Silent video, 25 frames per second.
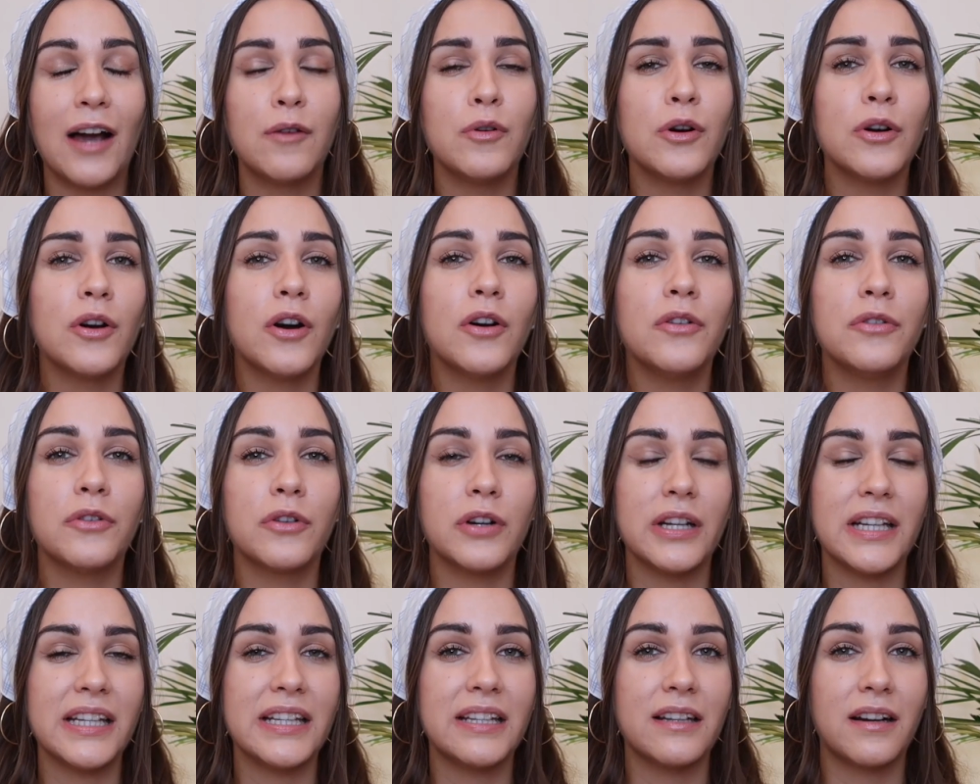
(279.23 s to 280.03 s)
I will go
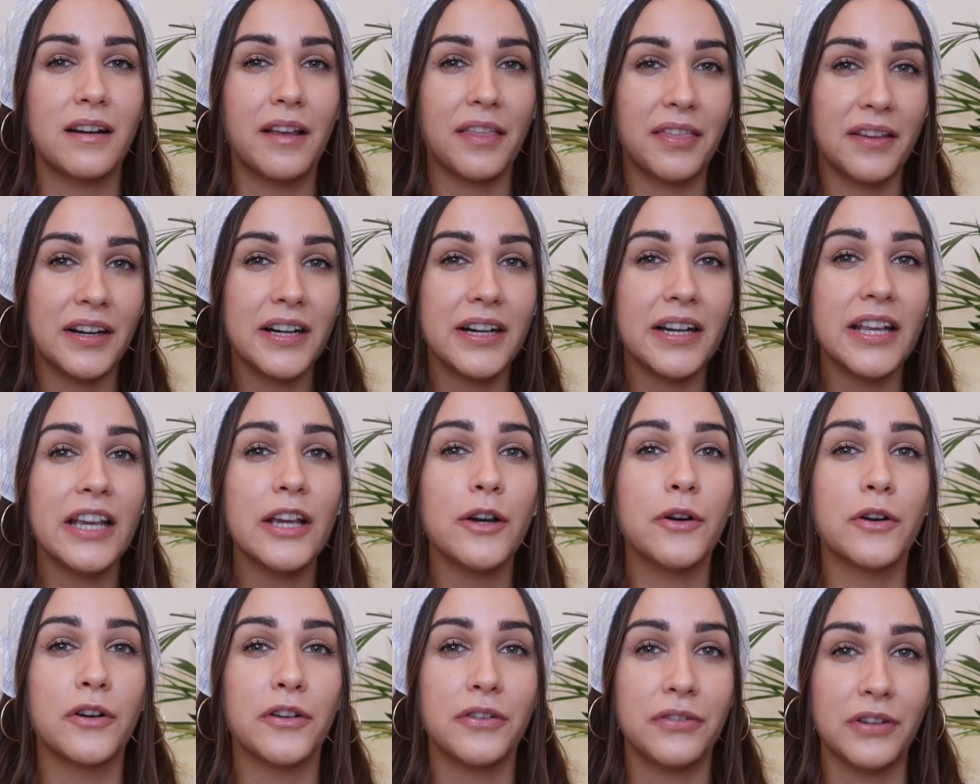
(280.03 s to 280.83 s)
for either
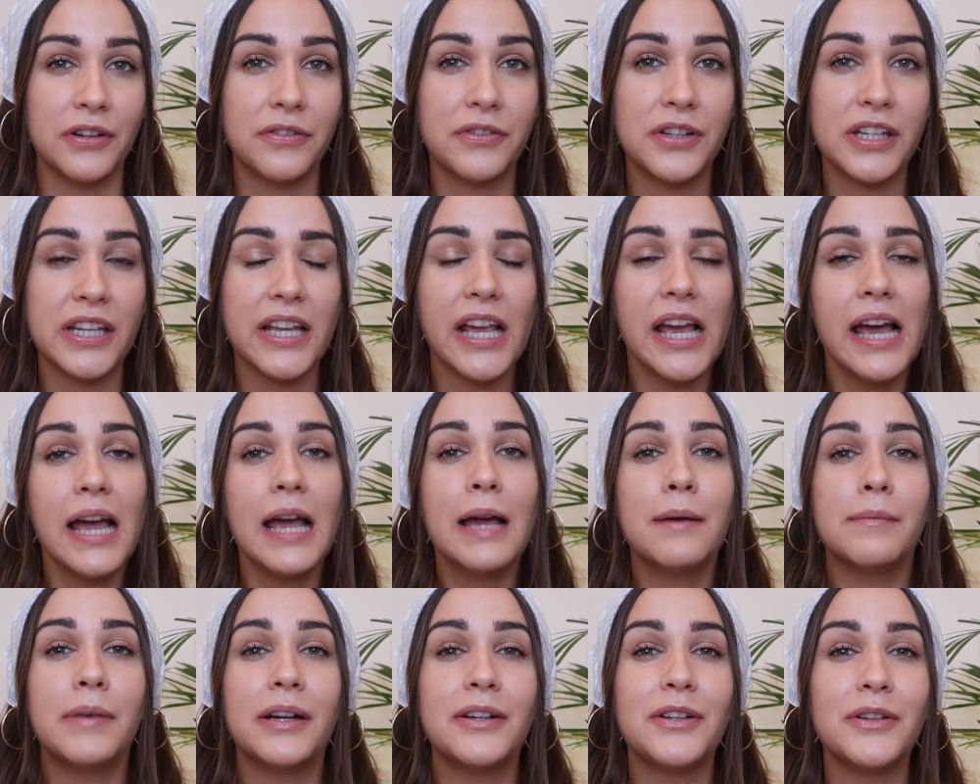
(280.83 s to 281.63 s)
30 or 50,
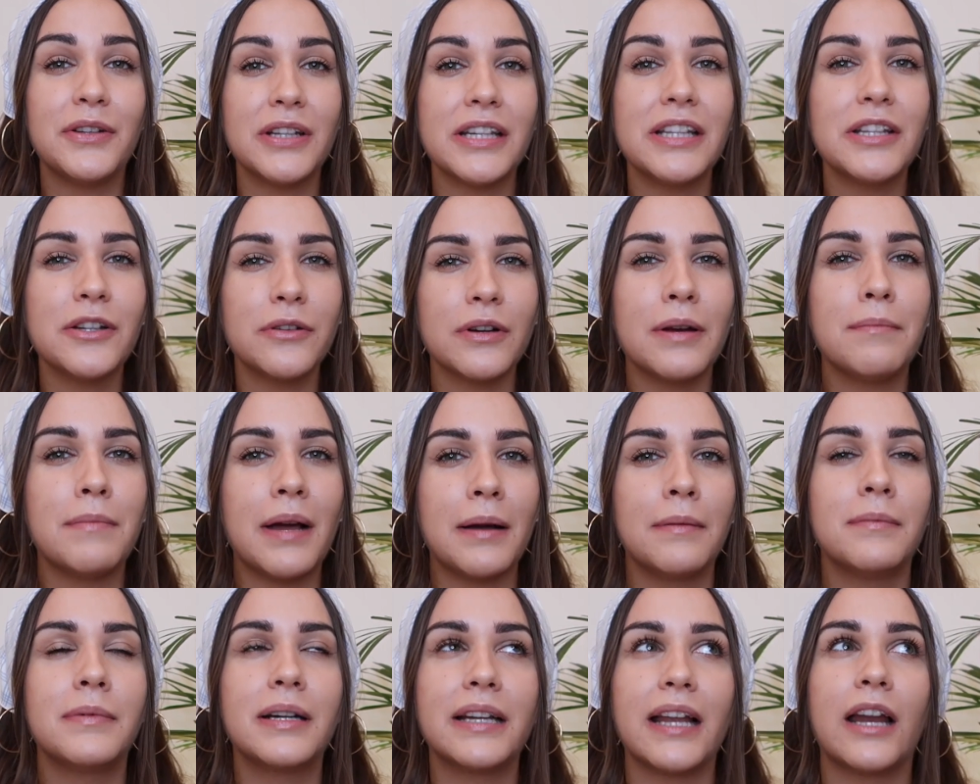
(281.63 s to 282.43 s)
but you need to
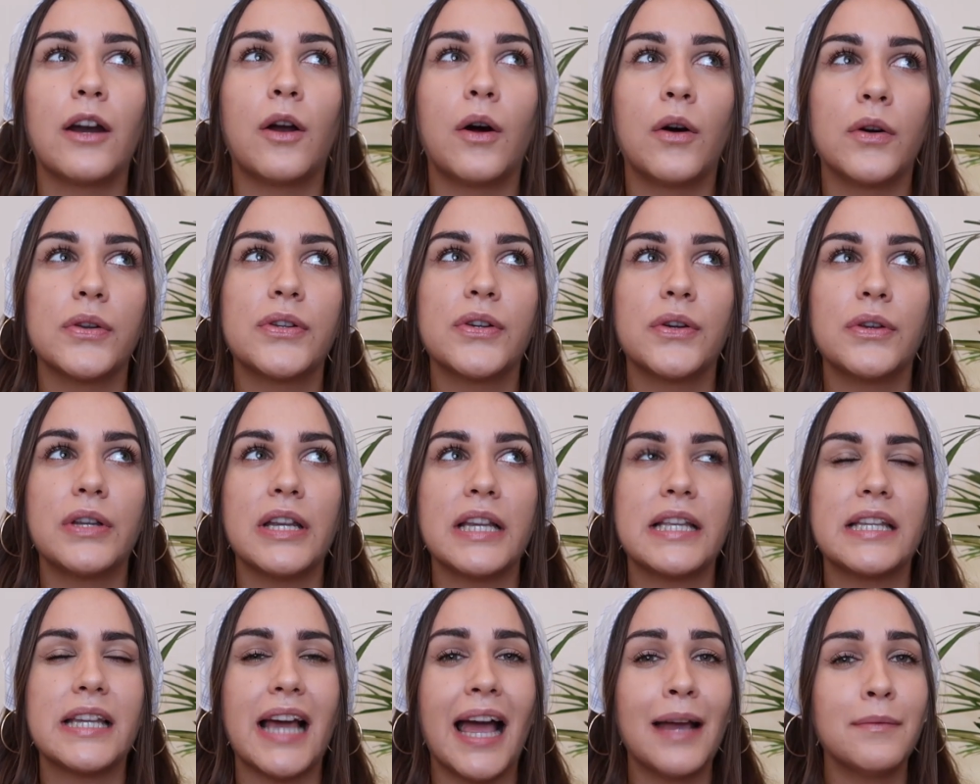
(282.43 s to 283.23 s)
remember that also
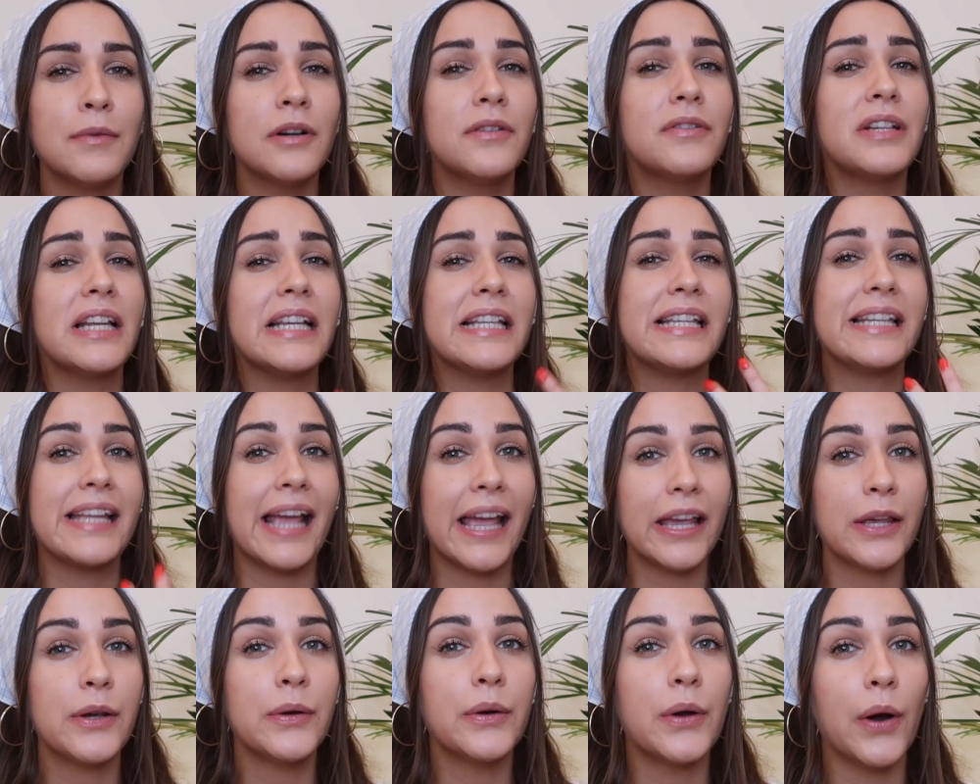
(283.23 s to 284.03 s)
the time of the
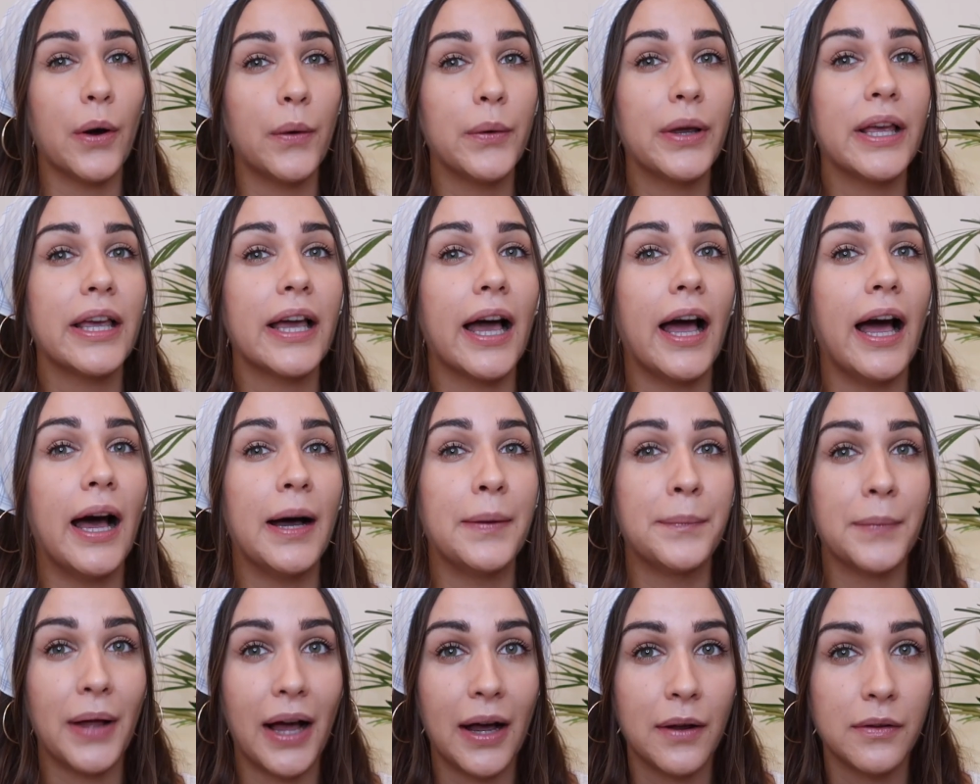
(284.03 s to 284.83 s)
day you're going
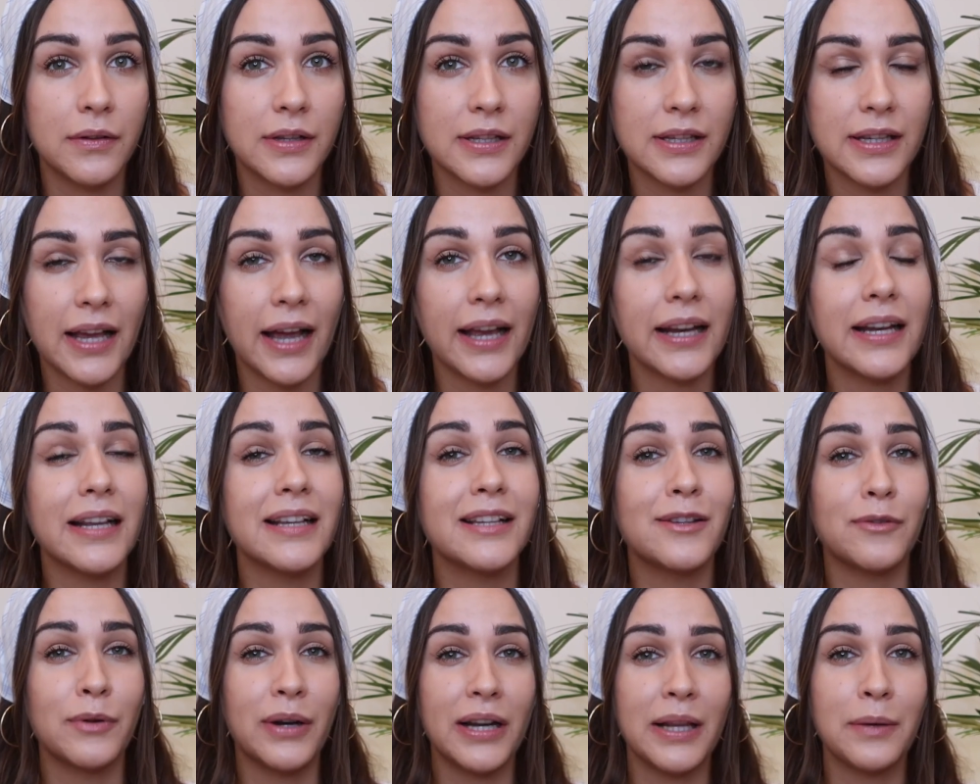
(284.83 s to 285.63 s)
outside
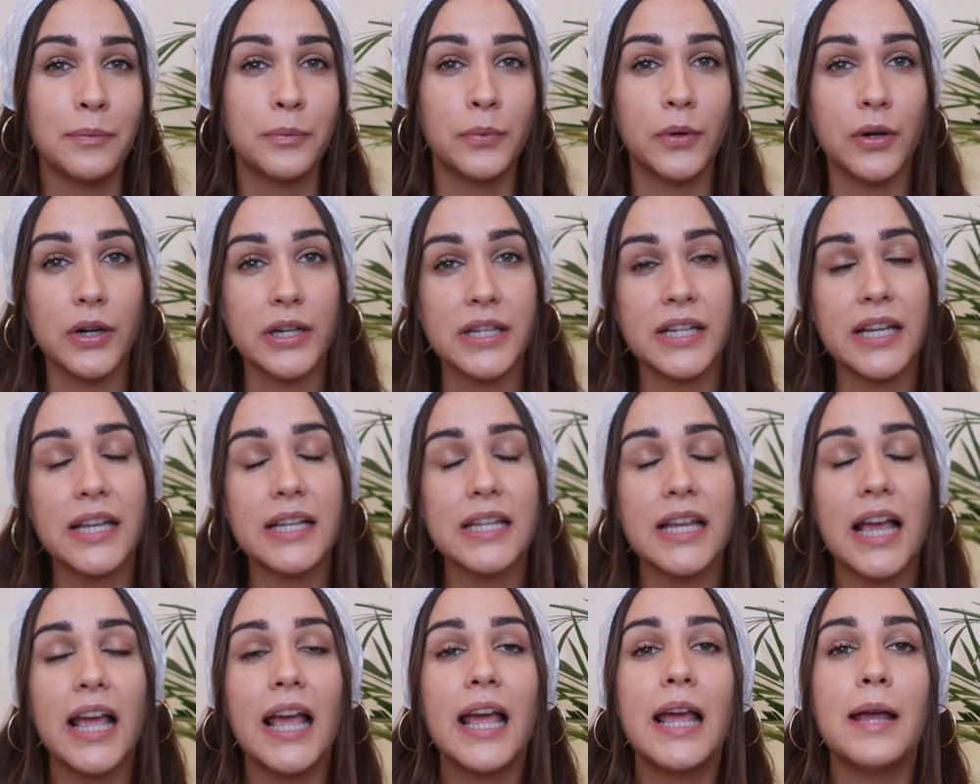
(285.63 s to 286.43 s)
is really
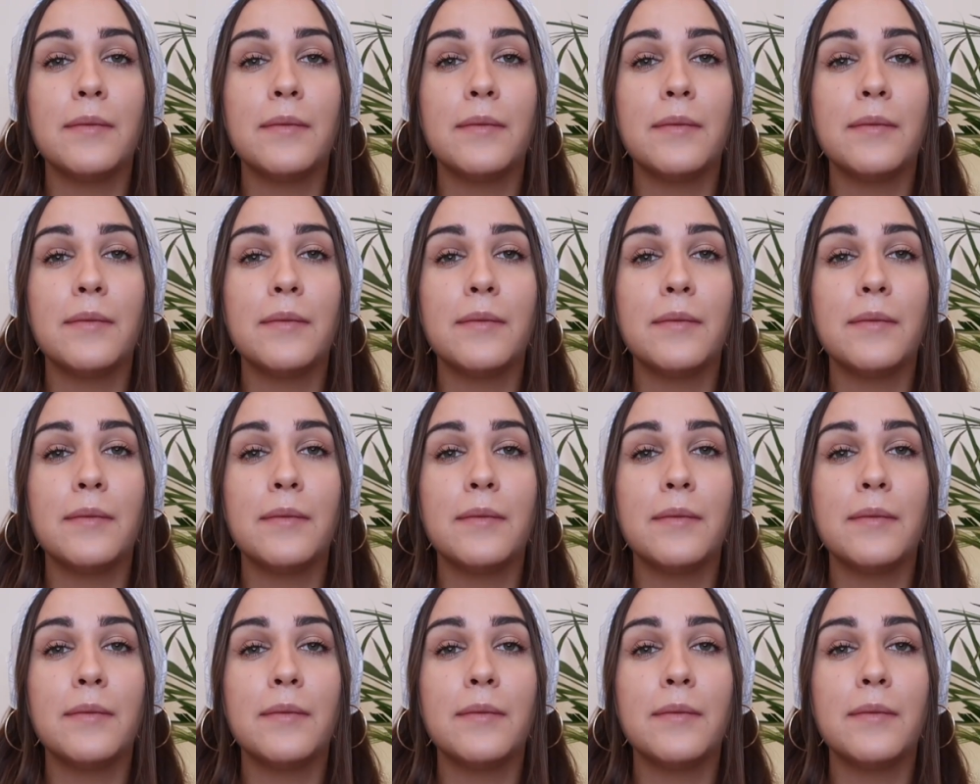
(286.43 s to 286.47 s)
important,